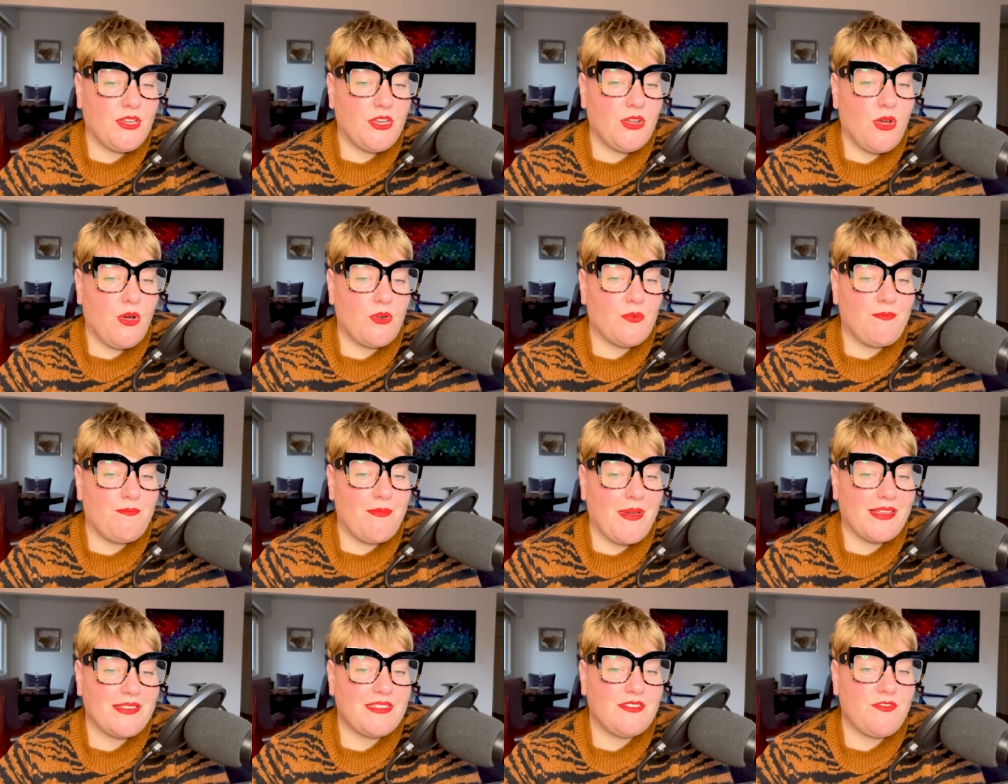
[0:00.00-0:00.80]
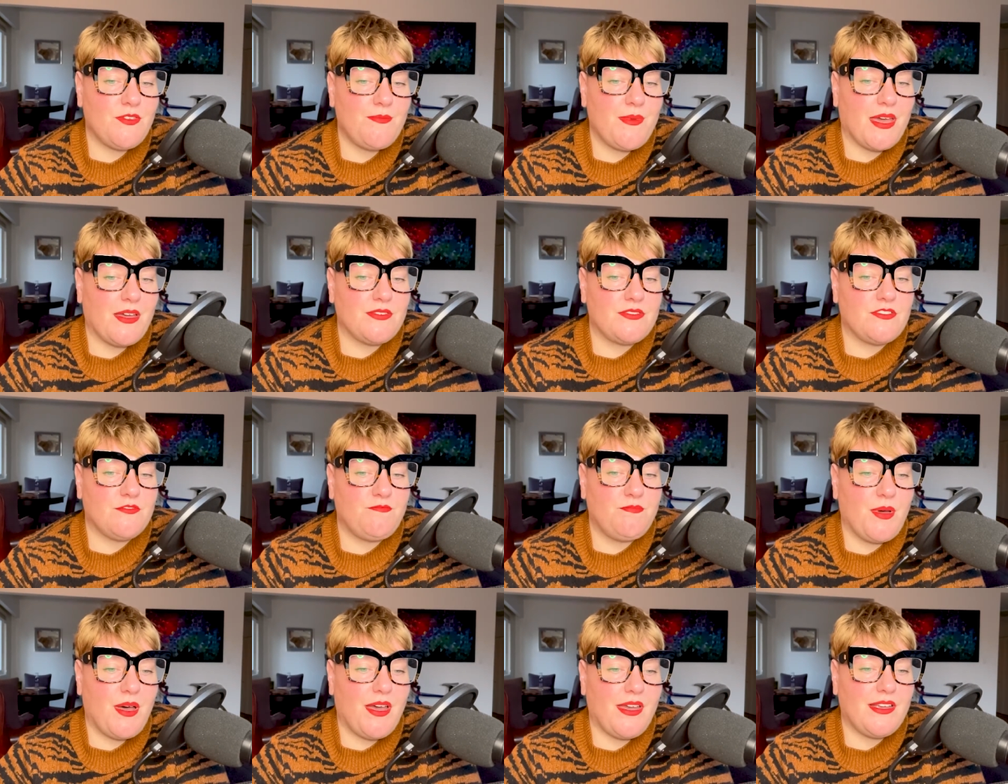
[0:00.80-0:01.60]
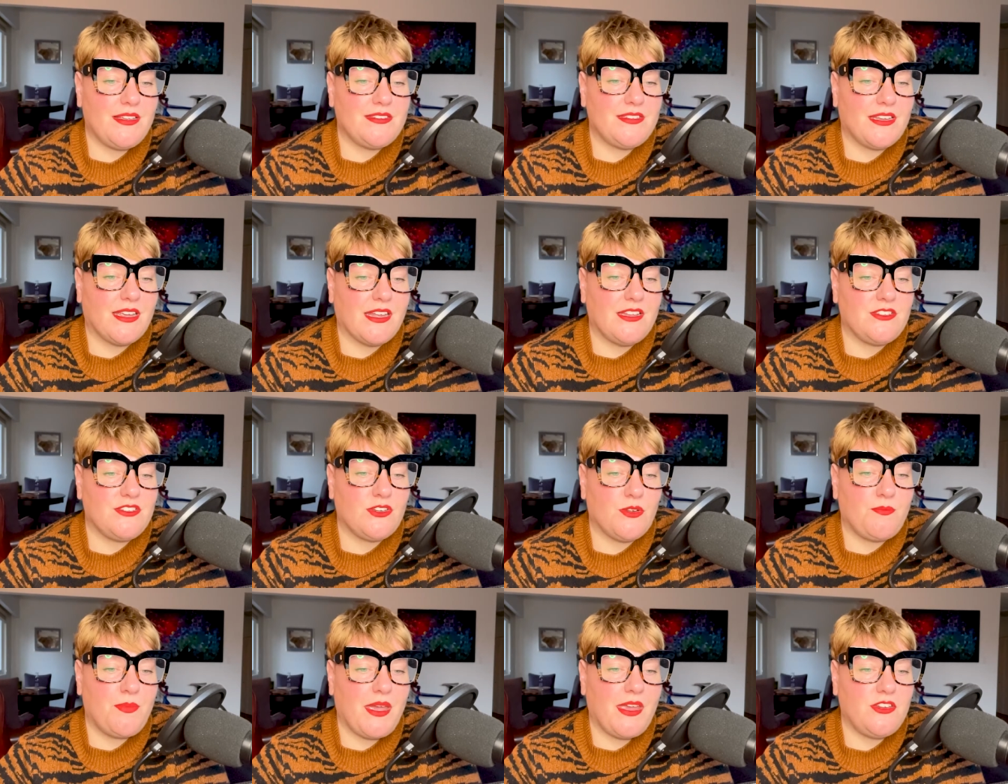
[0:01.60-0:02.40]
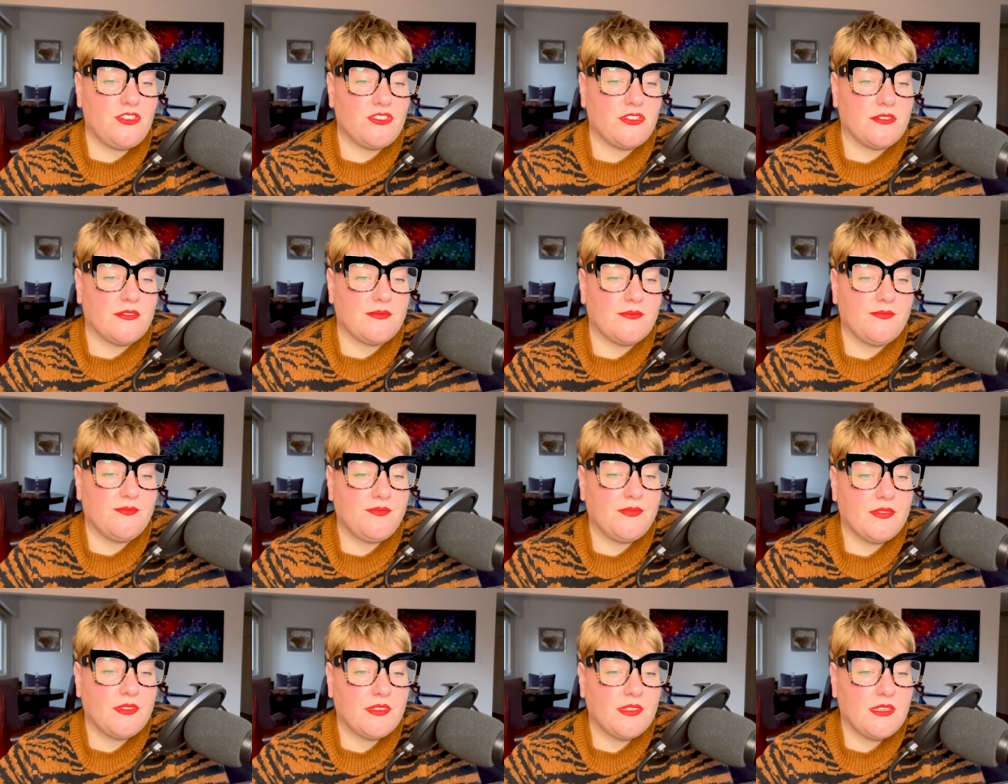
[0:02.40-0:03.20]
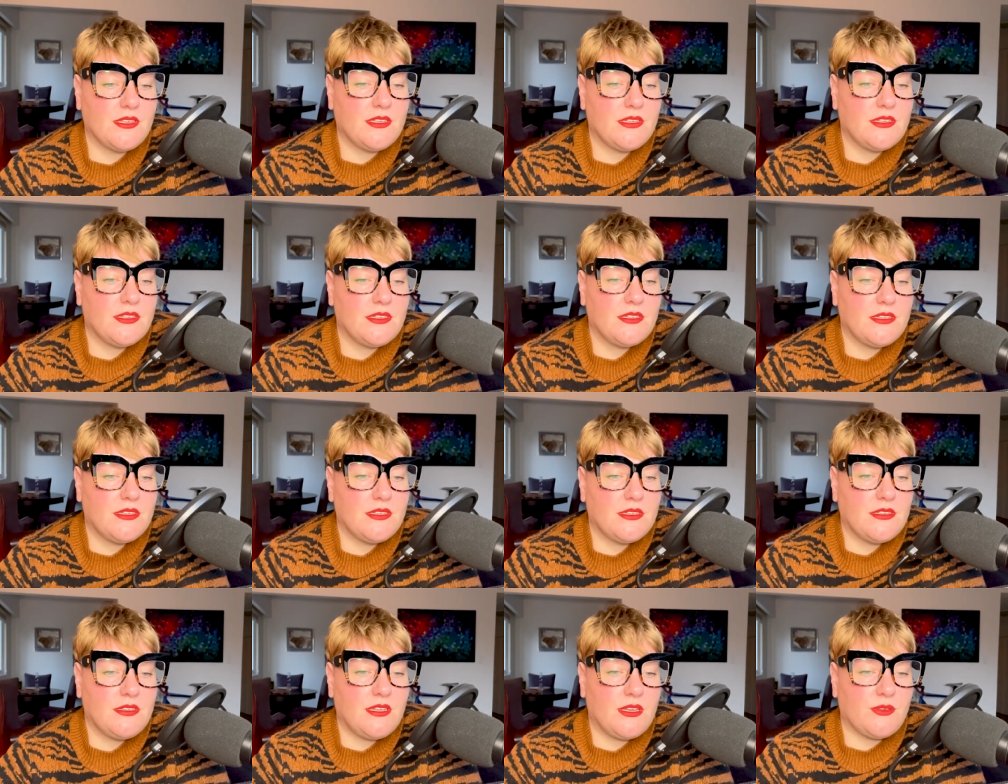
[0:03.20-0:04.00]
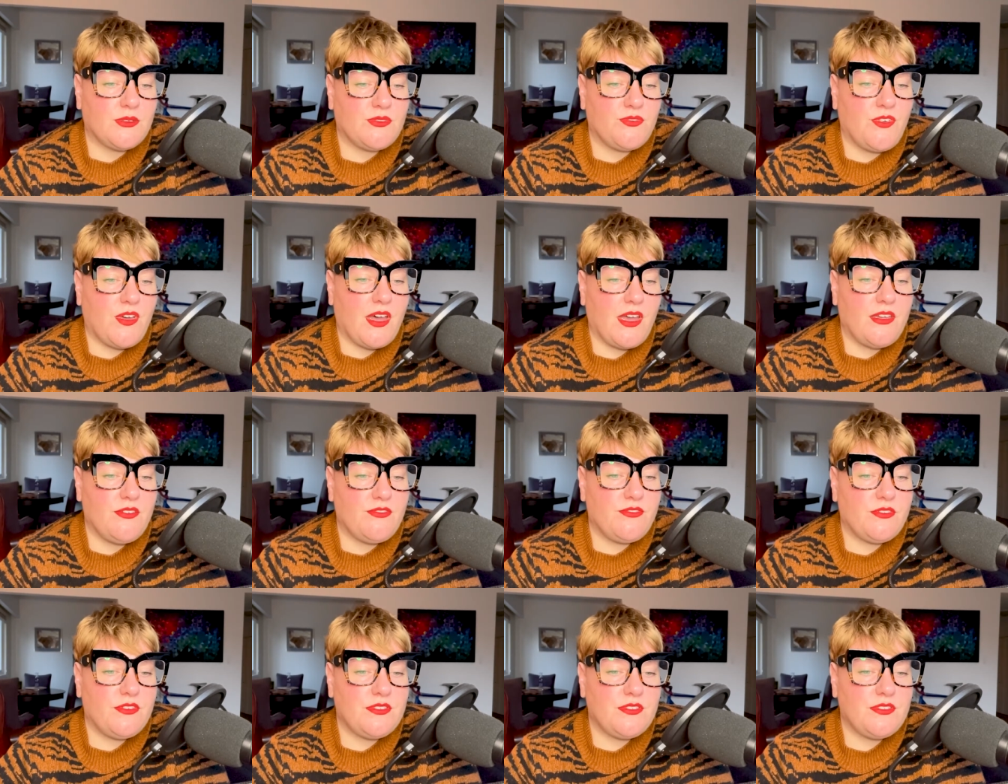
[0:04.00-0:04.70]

you hold massive amounts of bias against your patient? That was five.